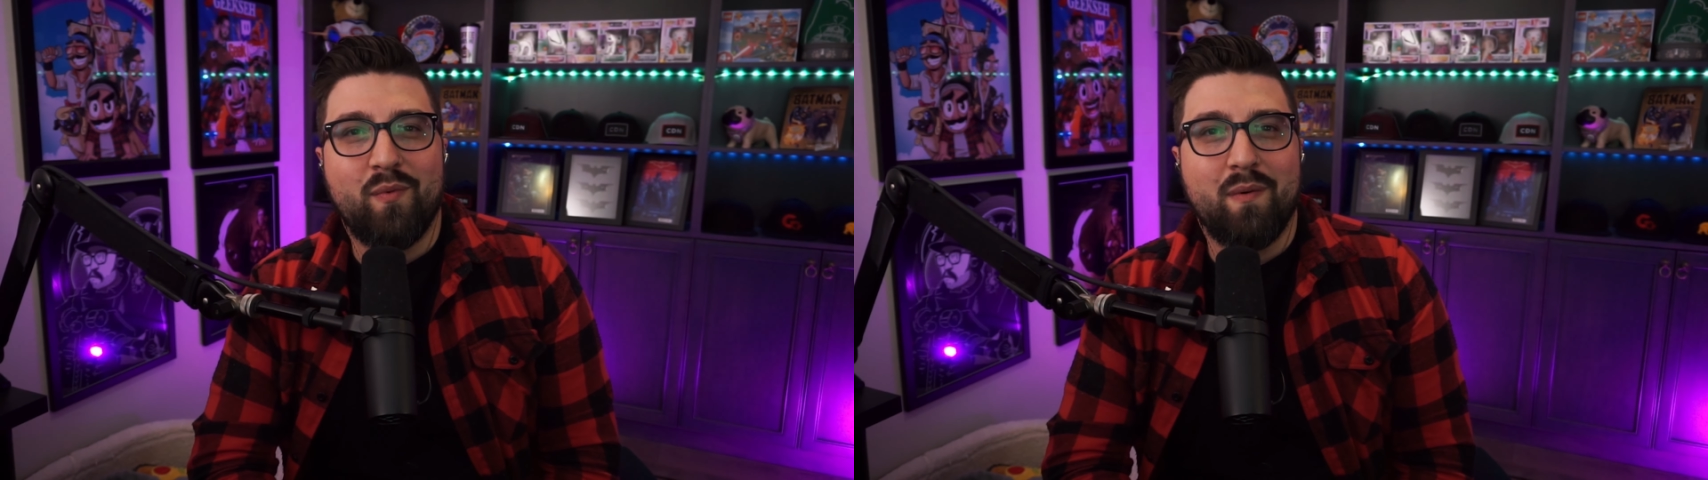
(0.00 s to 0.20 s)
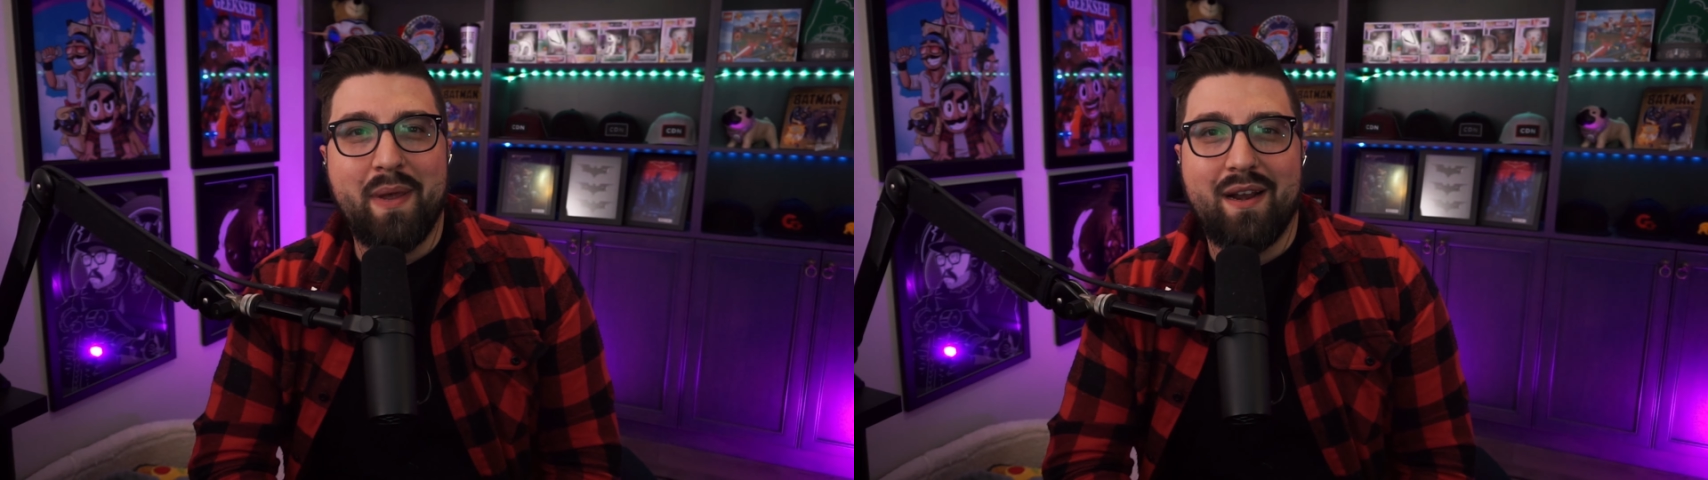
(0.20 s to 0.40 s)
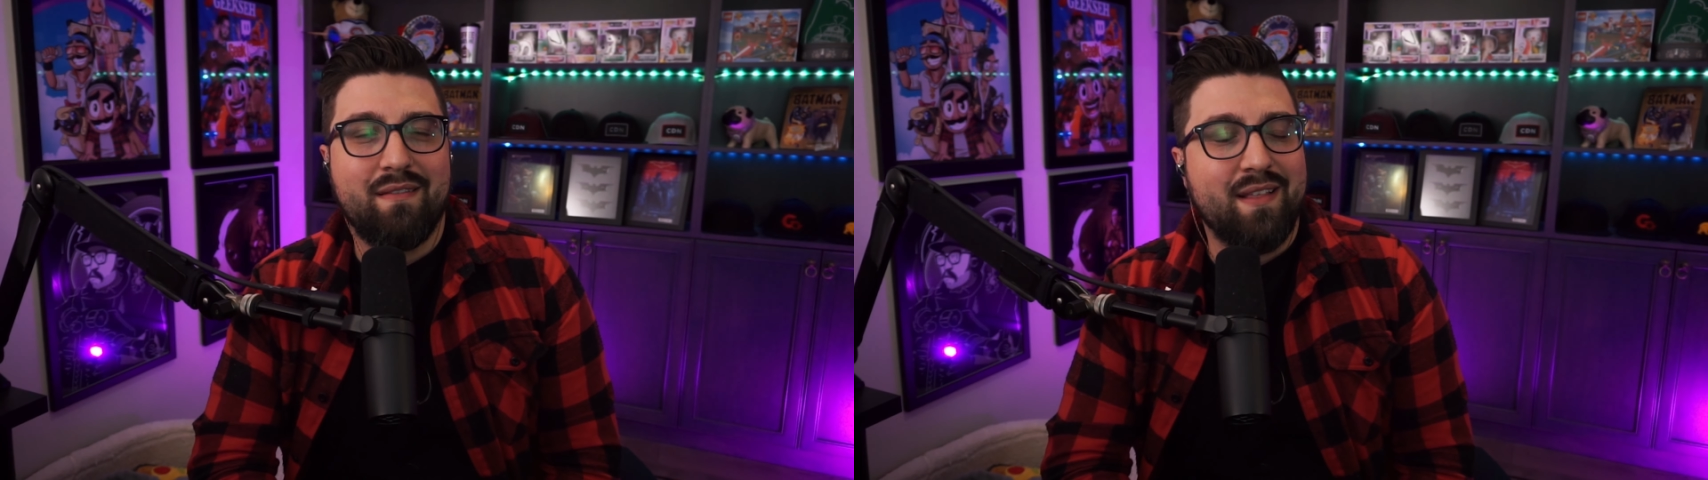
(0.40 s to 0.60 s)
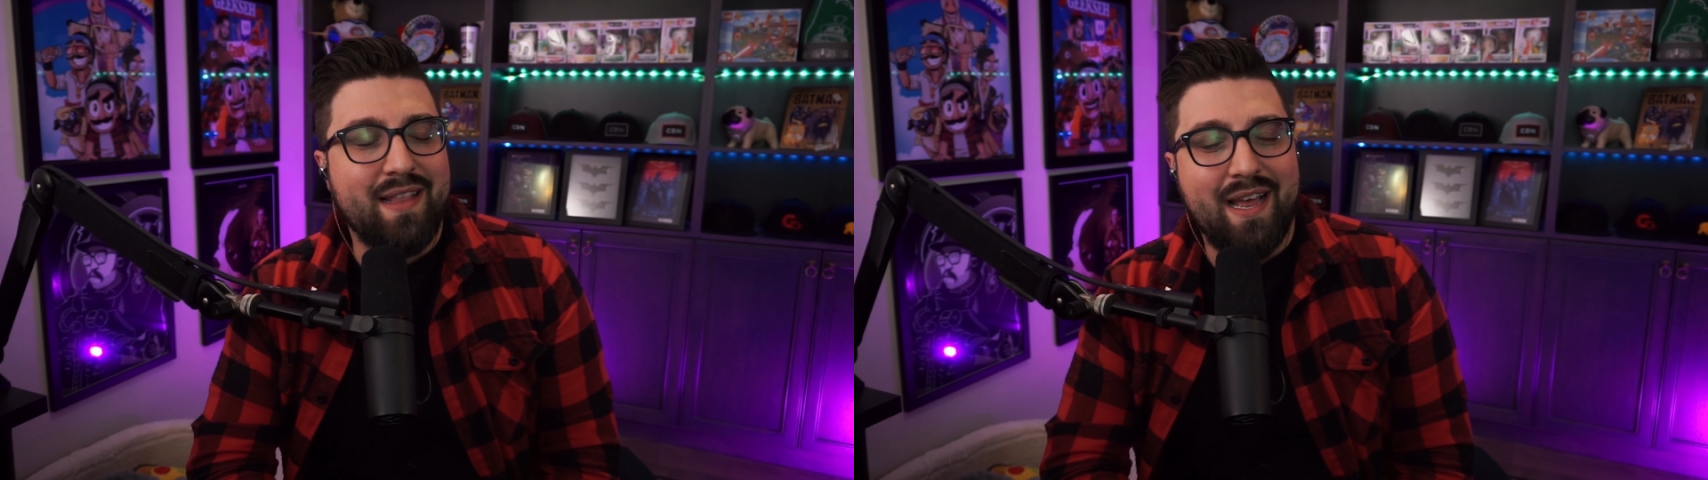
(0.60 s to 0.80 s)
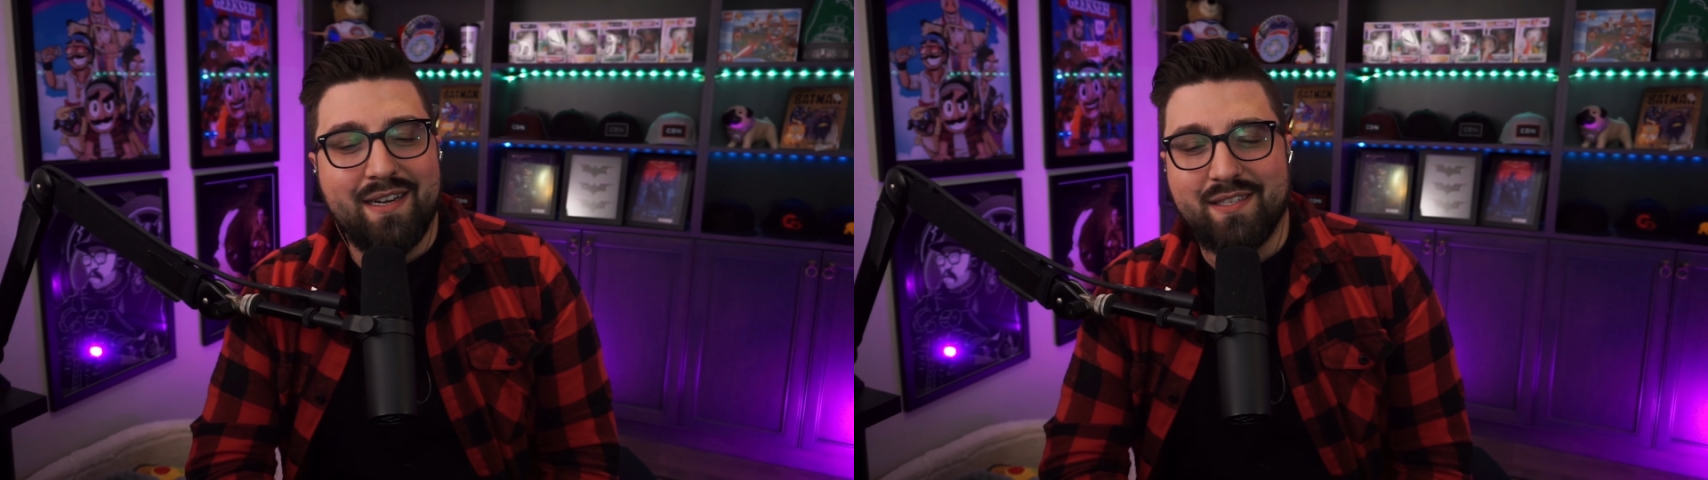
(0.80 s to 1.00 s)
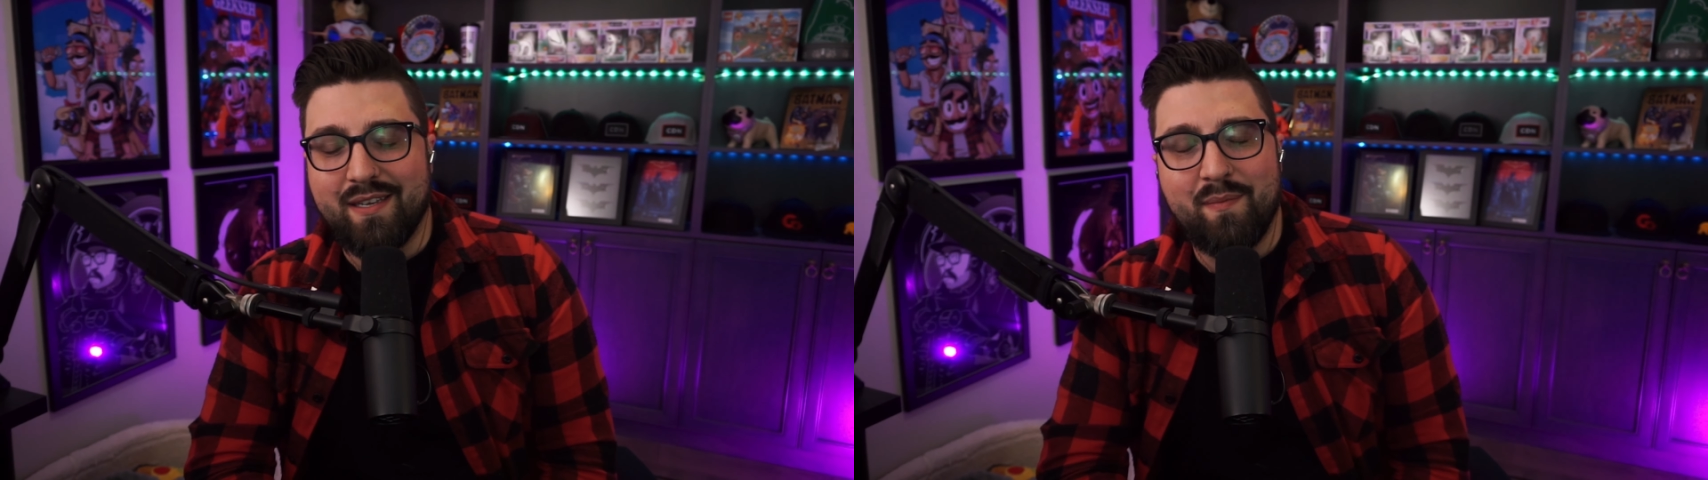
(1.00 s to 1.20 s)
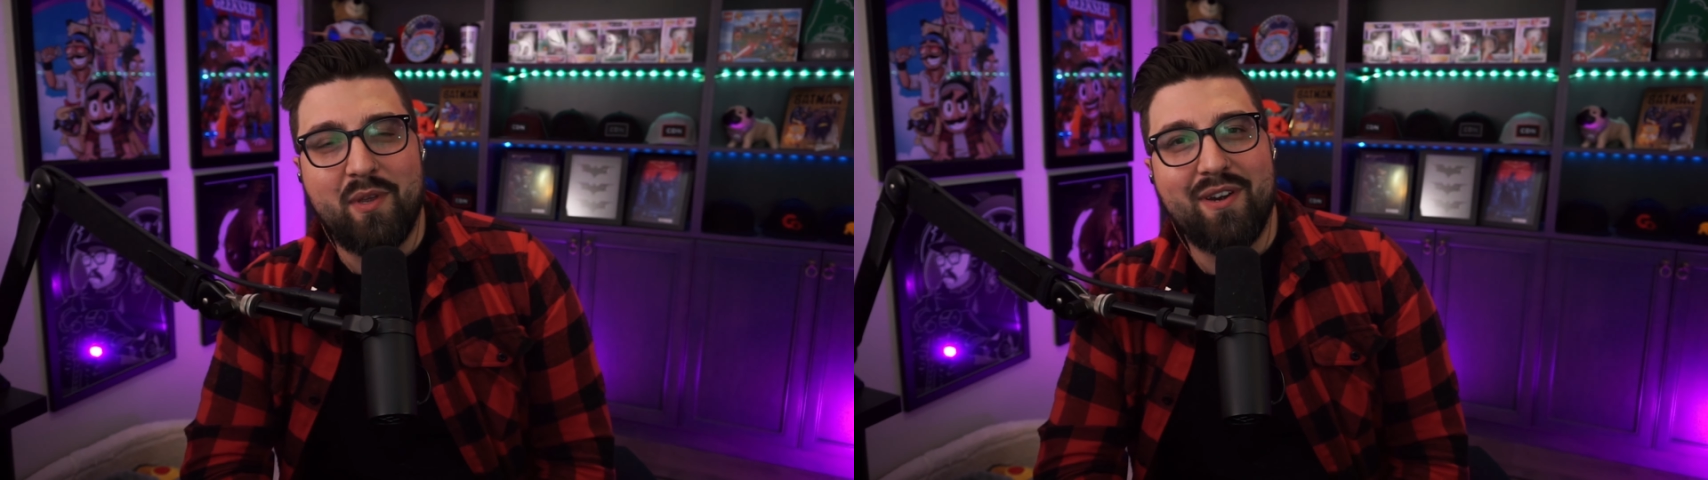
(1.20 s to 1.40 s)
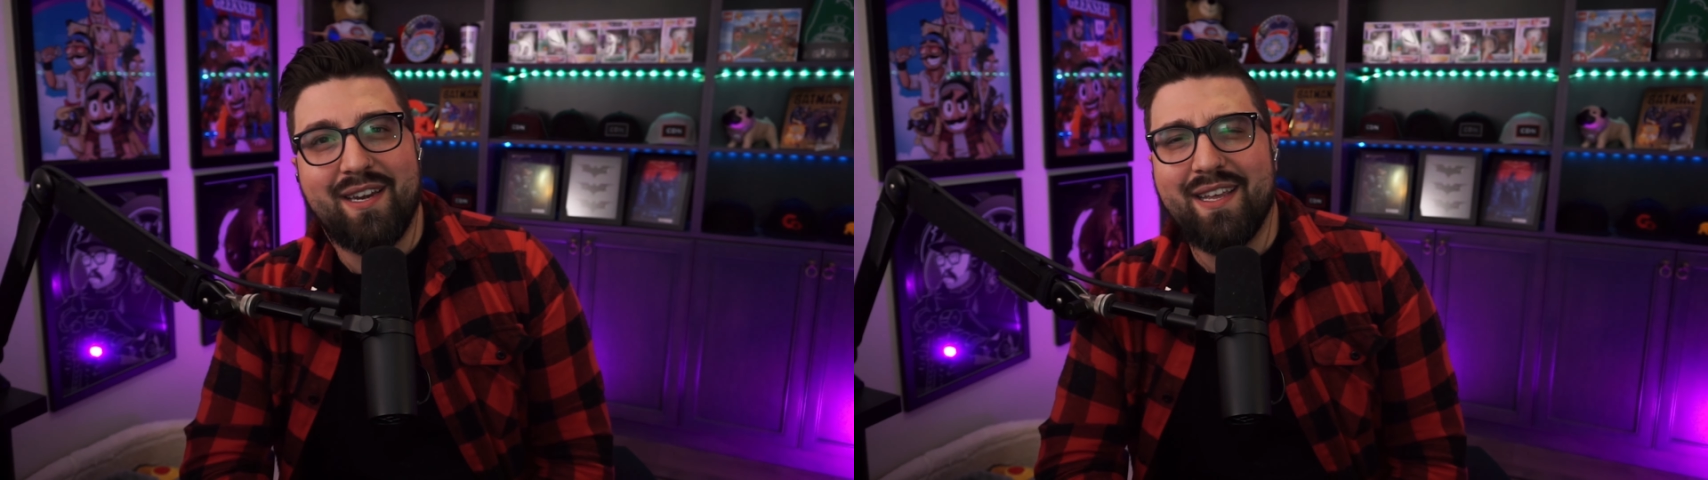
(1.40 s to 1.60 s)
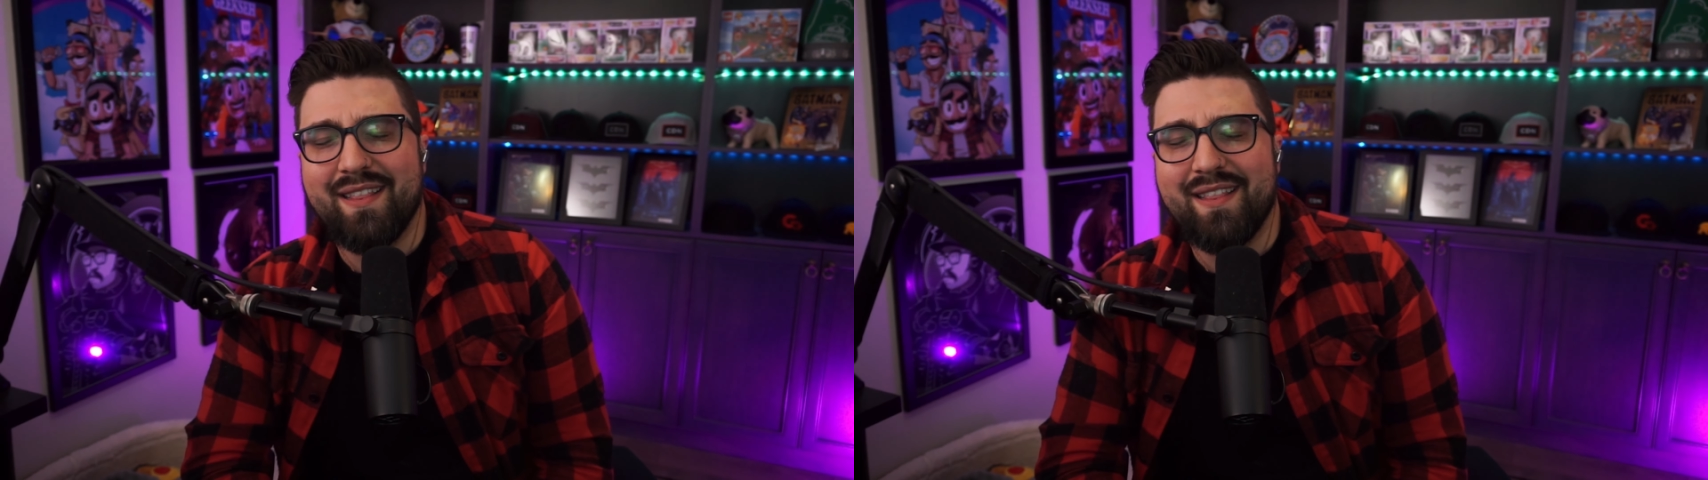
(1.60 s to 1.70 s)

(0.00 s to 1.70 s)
We're better than that as a community,